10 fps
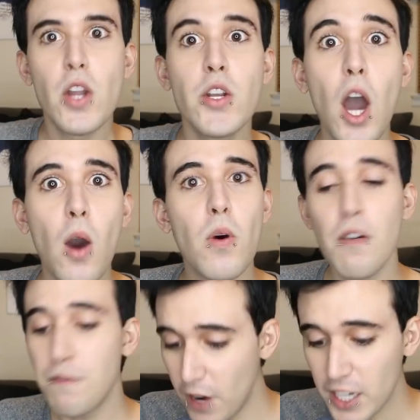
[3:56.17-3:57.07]
No!
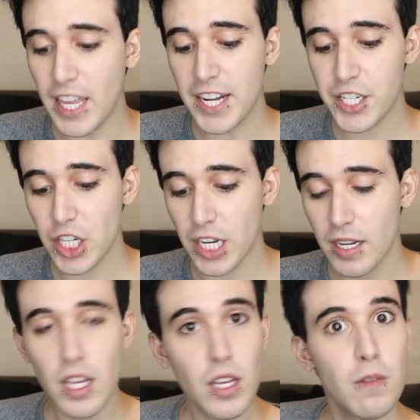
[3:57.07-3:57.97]
Fuck that shit!
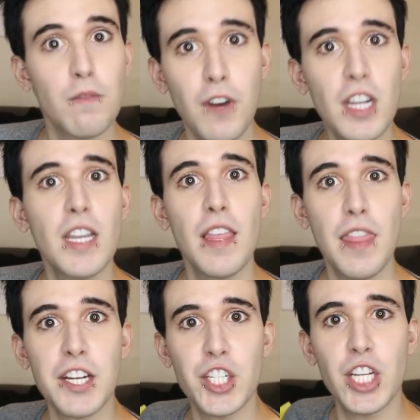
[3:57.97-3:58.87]
Fuck
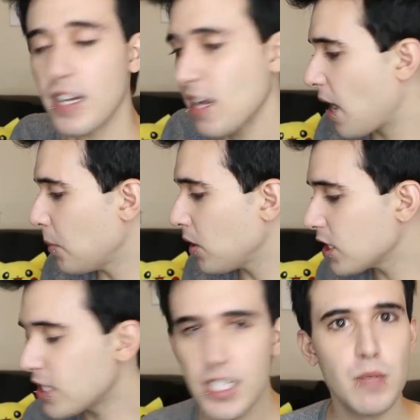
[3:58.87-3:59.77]
that shit! I'm not
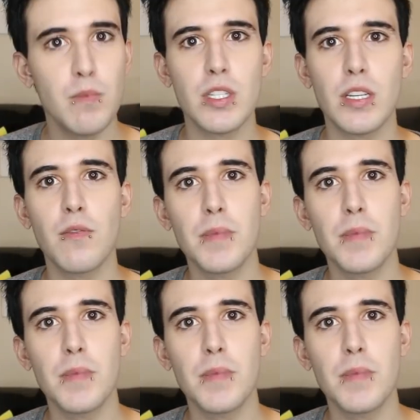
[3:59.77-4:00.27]
listening to music